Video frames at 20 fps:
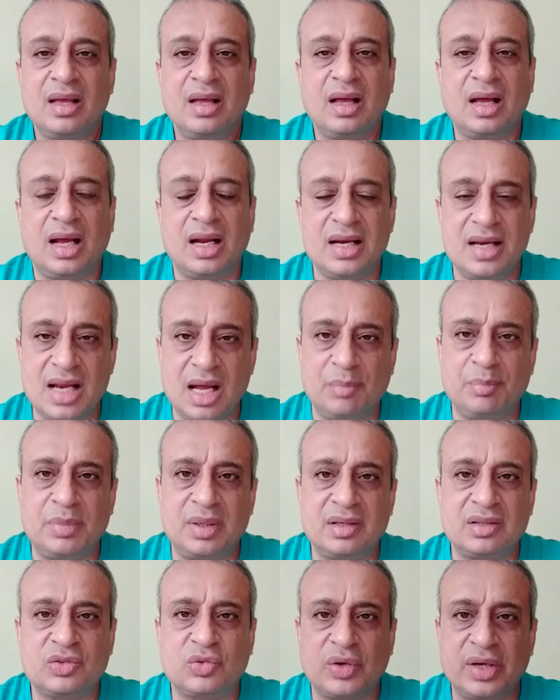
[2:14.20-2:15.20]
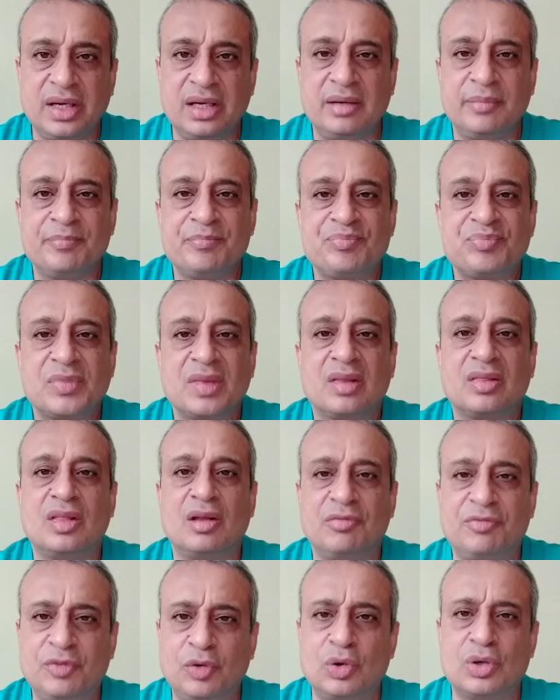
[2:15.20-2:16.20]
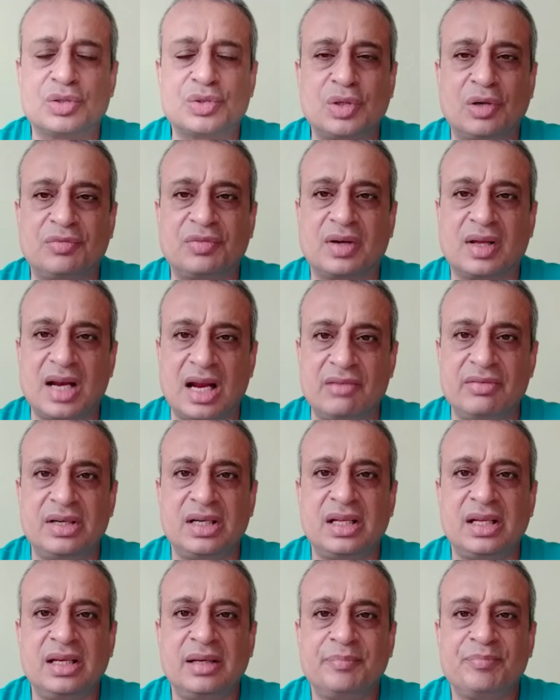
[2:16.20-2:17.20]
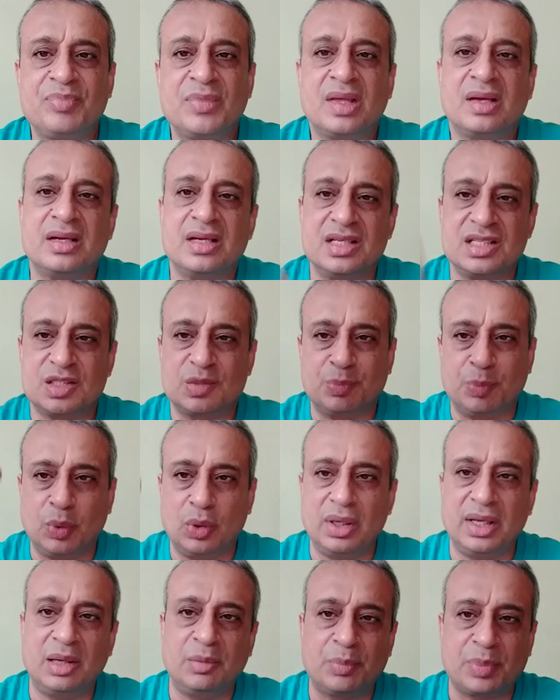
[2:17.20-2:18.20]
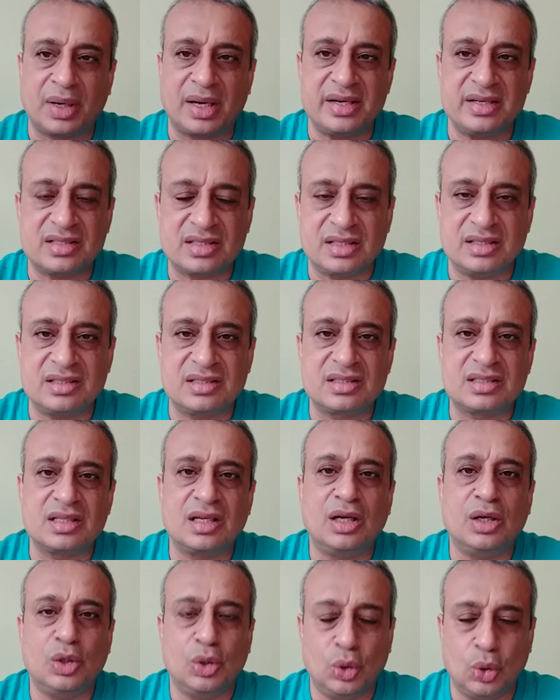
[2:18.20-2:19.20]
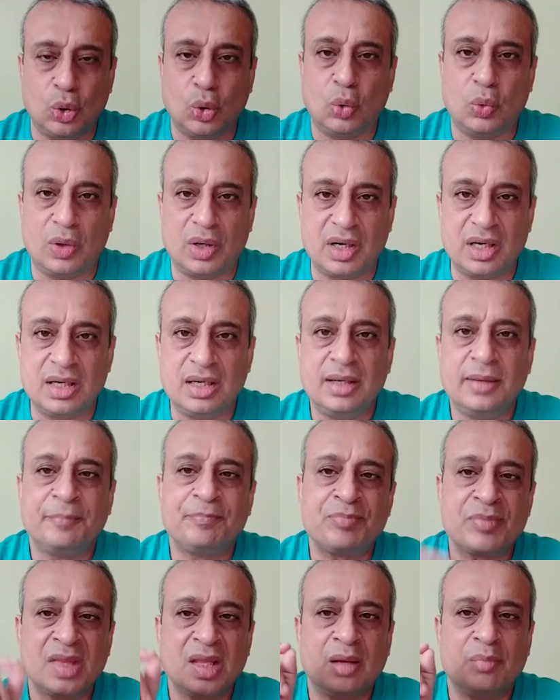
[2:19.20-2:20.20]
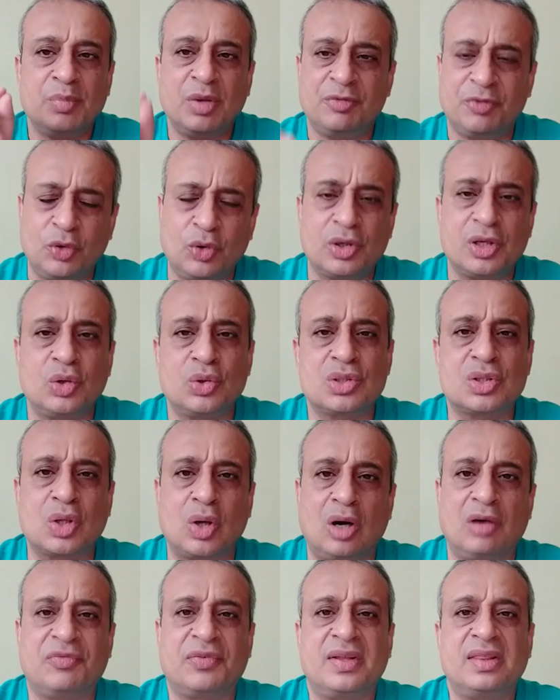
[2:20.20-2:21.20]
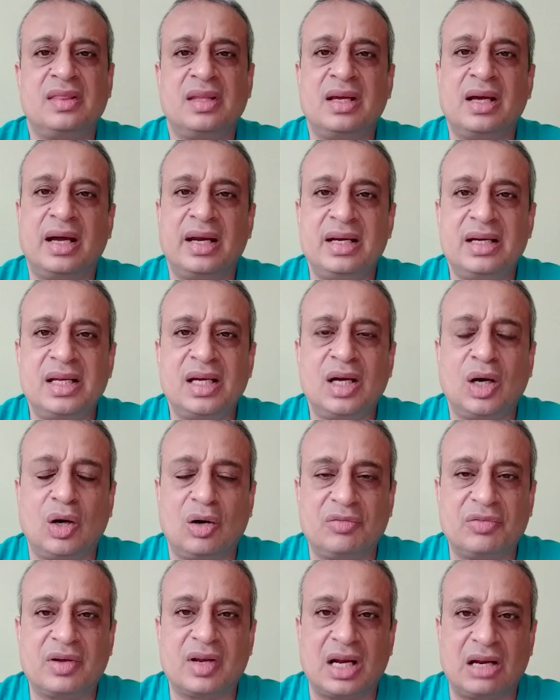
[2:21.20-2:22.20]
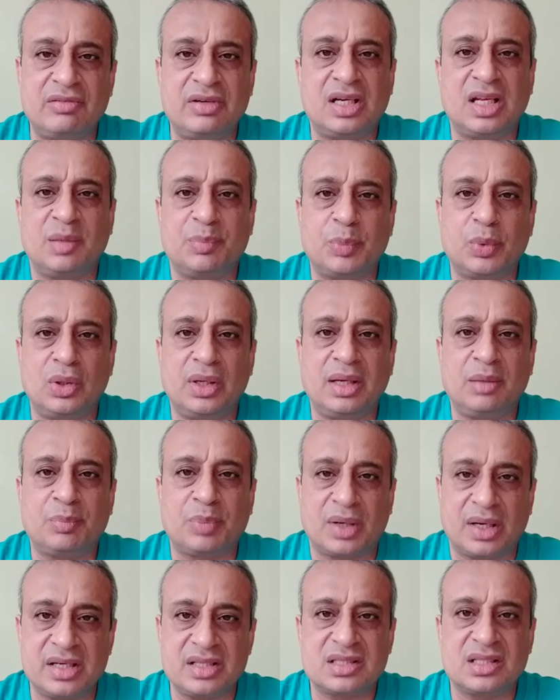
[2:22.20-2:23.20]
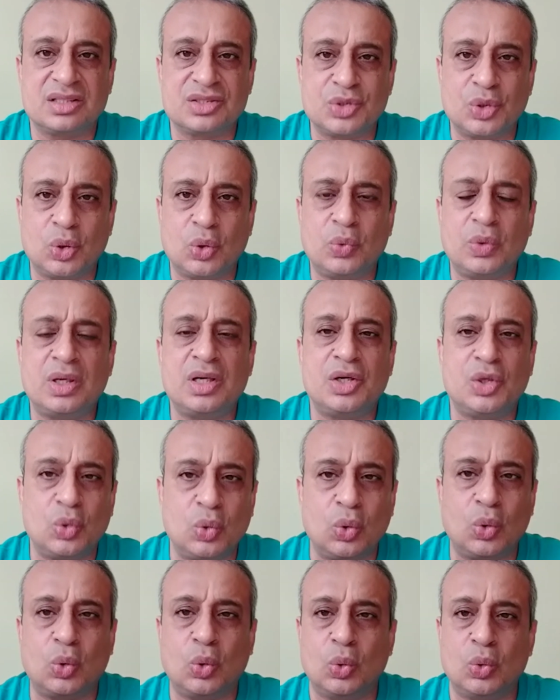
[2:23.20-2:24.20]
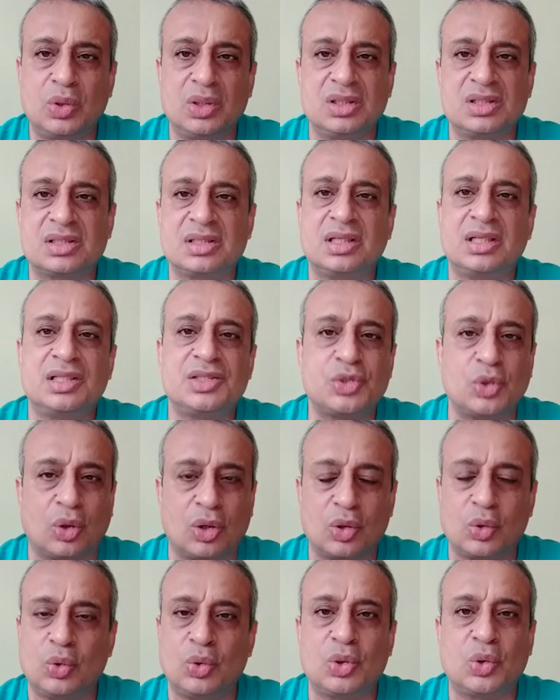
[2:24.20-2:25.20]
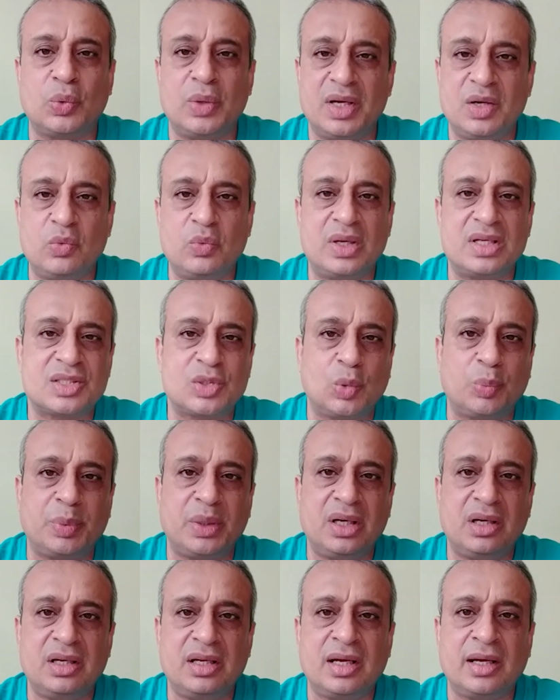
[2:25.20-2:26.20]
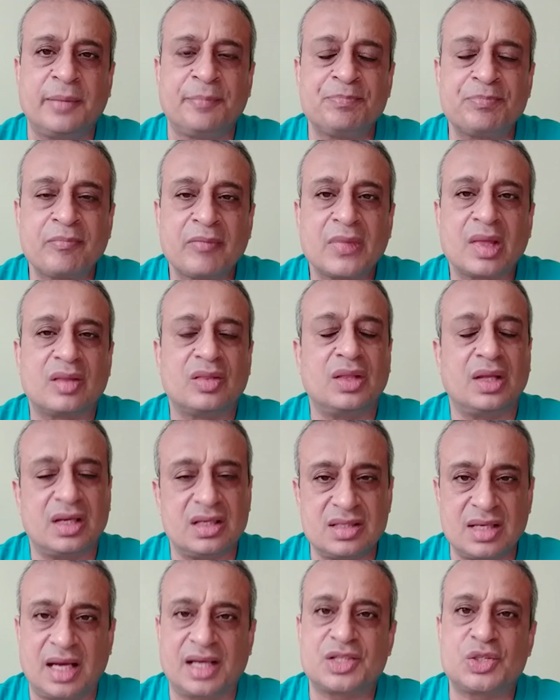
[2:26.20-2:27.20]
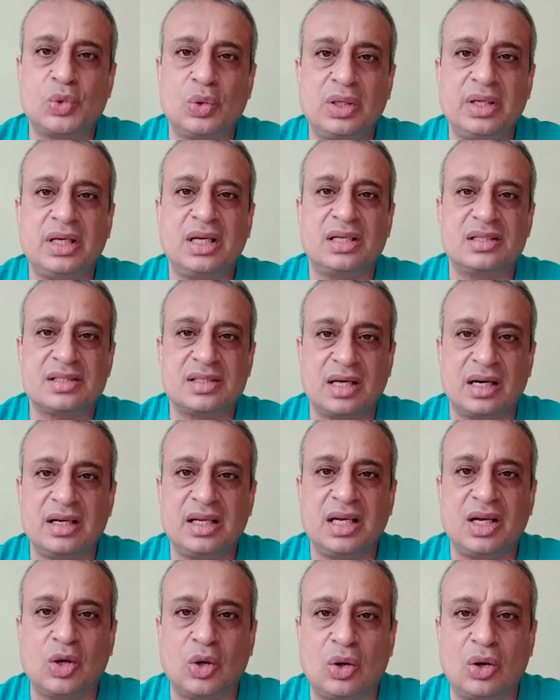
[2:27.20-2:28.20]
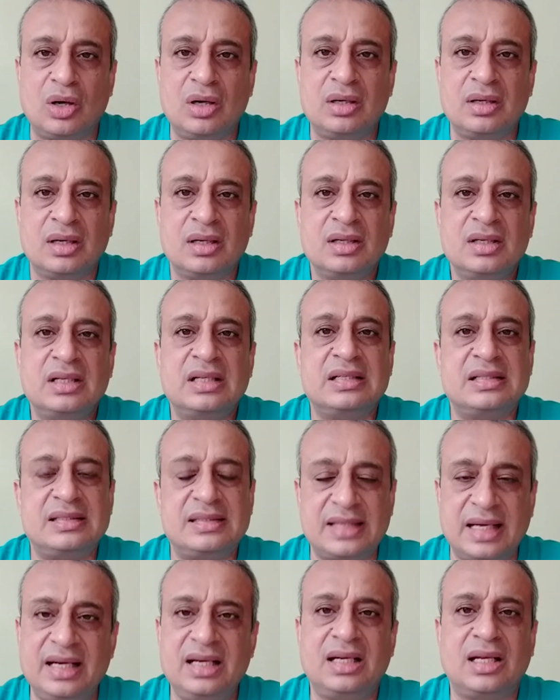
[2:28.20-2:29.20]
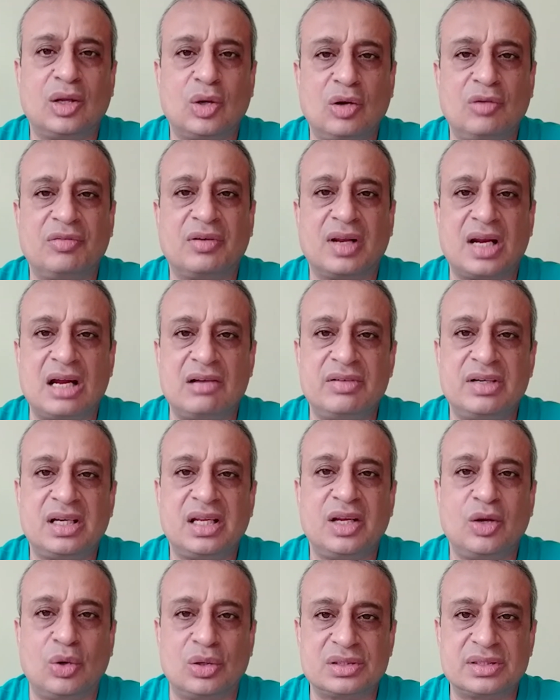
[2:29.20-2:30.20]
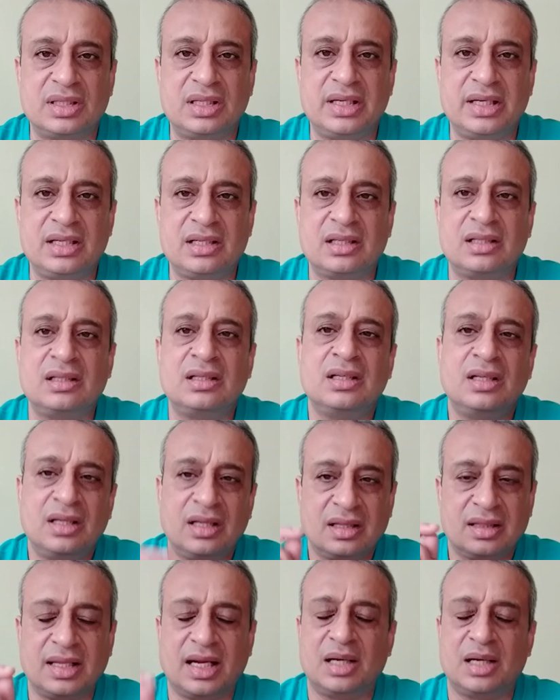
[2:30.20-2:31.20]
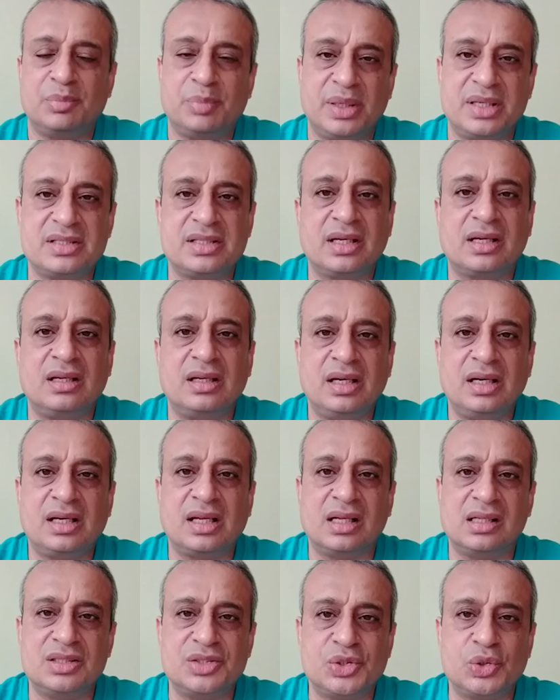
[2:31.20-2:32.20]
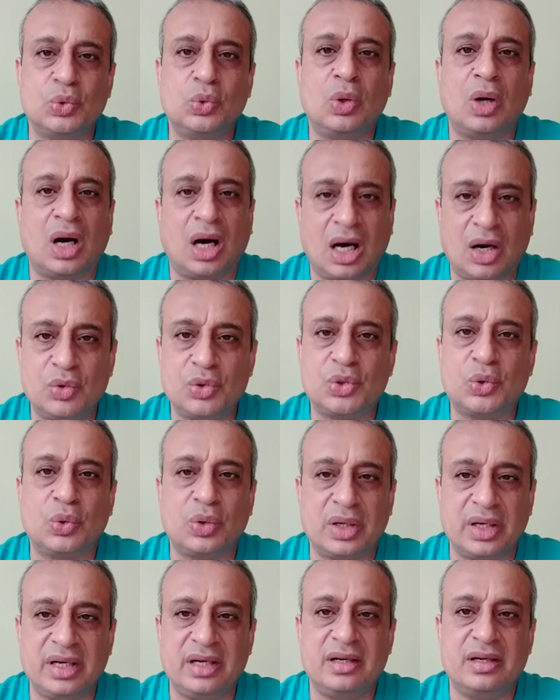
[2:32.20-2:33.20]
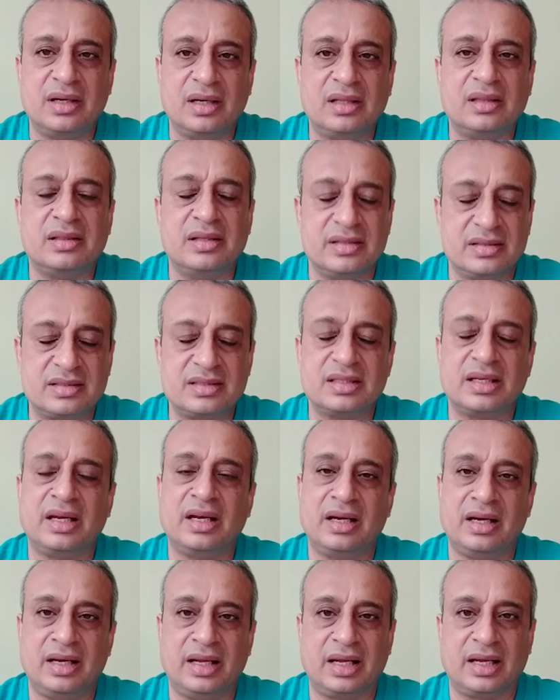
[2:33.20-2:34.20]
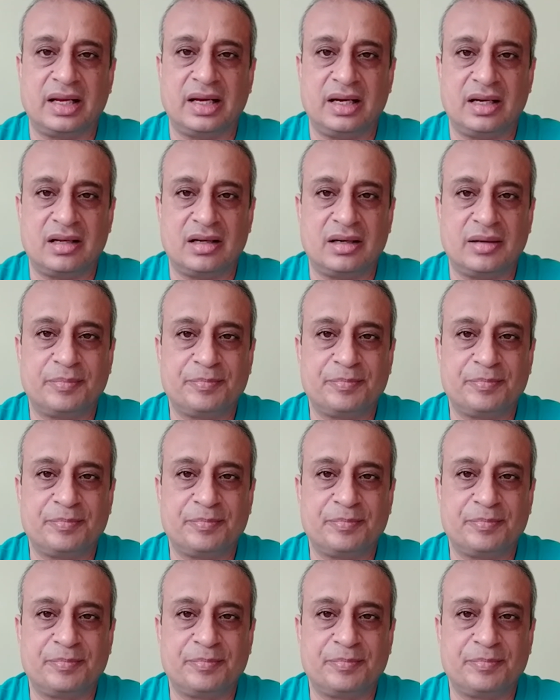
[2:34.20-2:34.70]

And number three, the force of gravity is pulling prices lower. Before you scoff at the idea of gravity pulling prices lower, do Google search or go to Investopedia. There is actually a study called Center of Gravity Oscillator that basically tells you how to read this indicator.